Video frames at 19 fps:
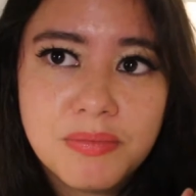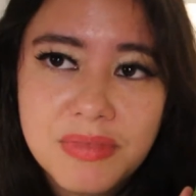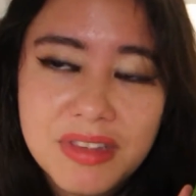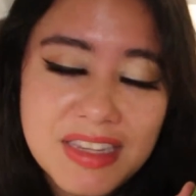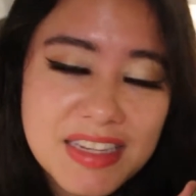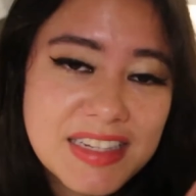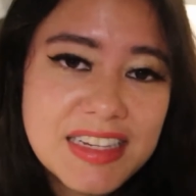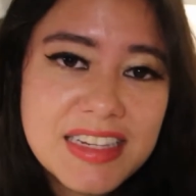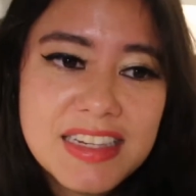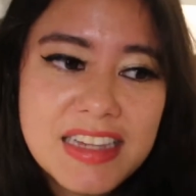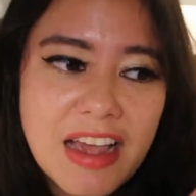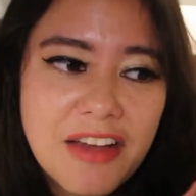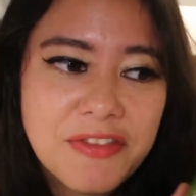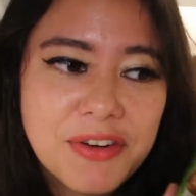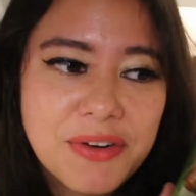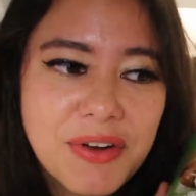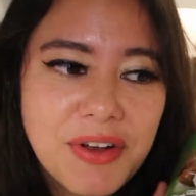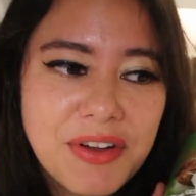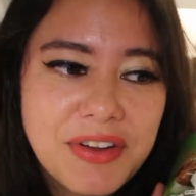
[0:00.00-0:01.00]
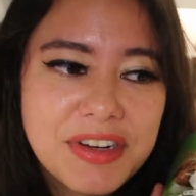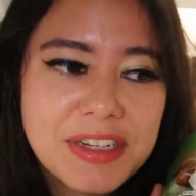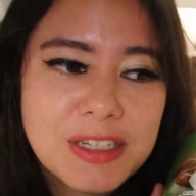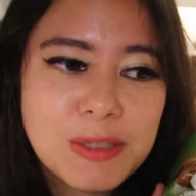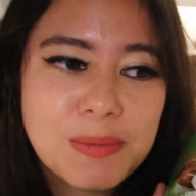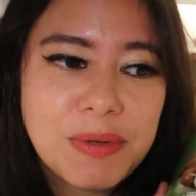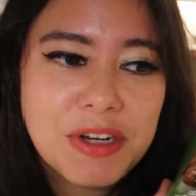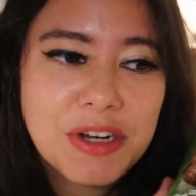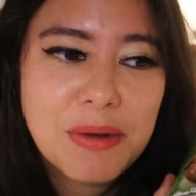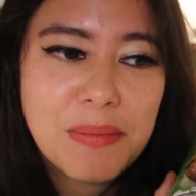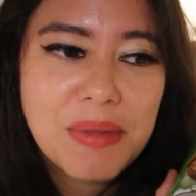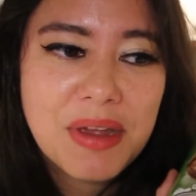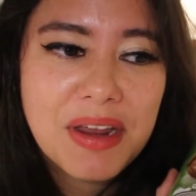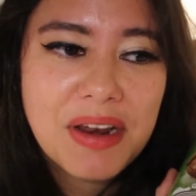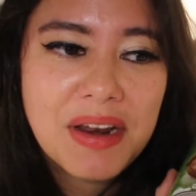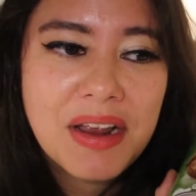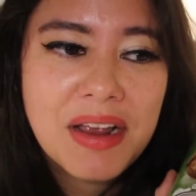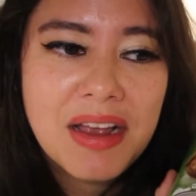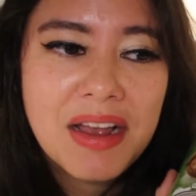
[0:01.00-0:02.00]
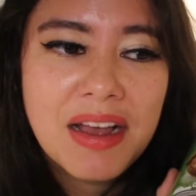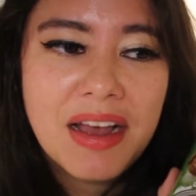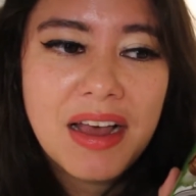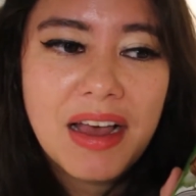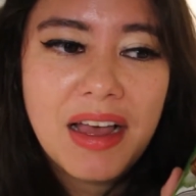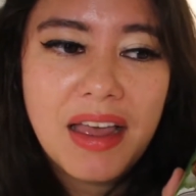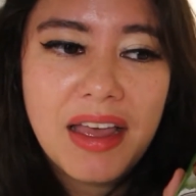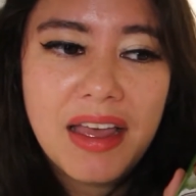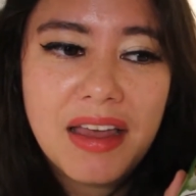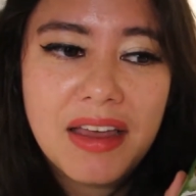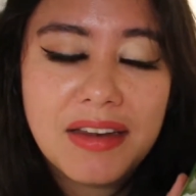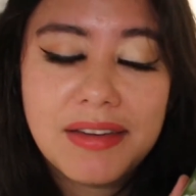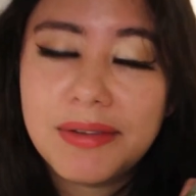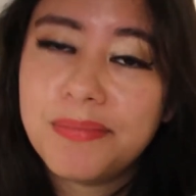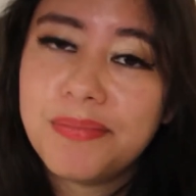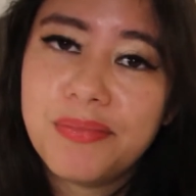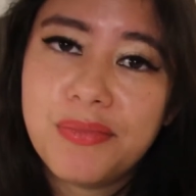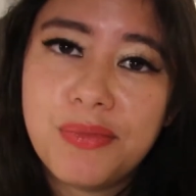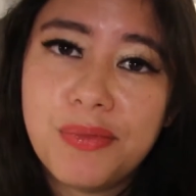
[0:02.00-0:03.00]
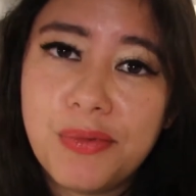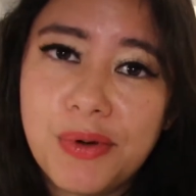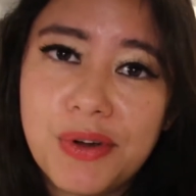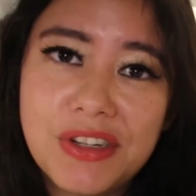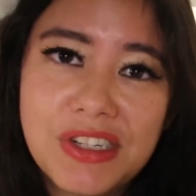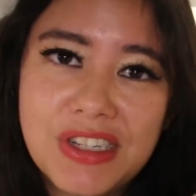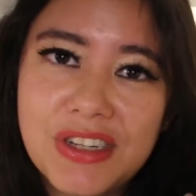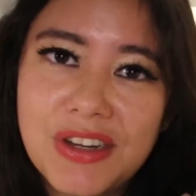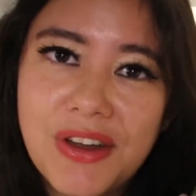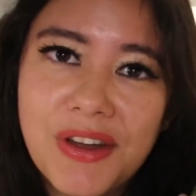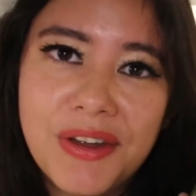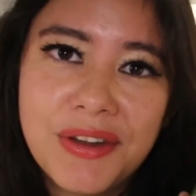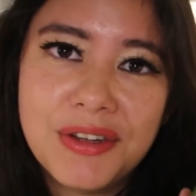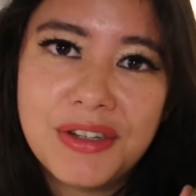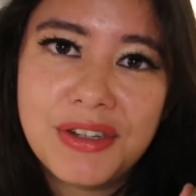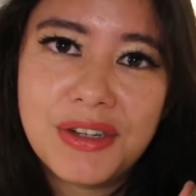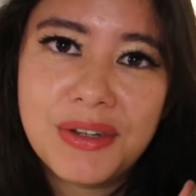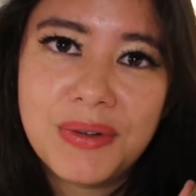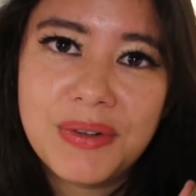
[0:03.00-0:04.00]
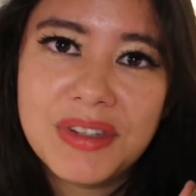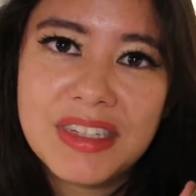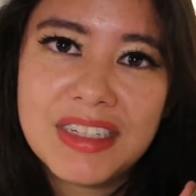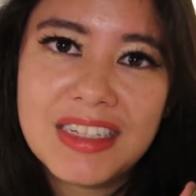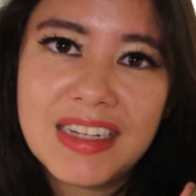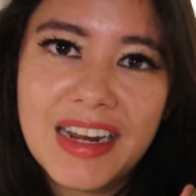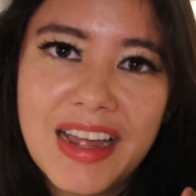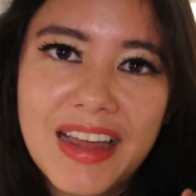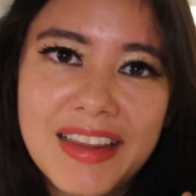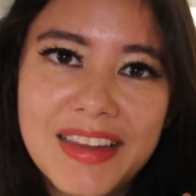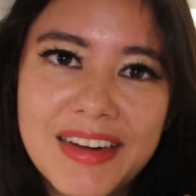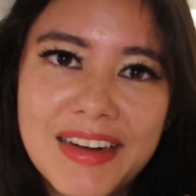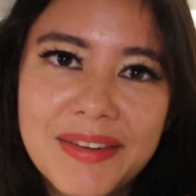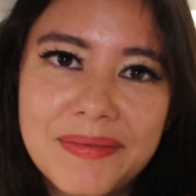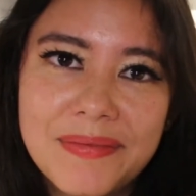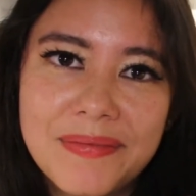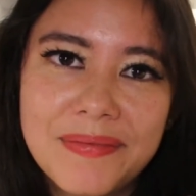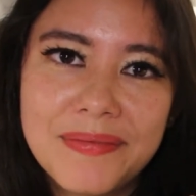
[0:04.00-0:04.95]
This is, after all, an experiment, and we're just all doing this together.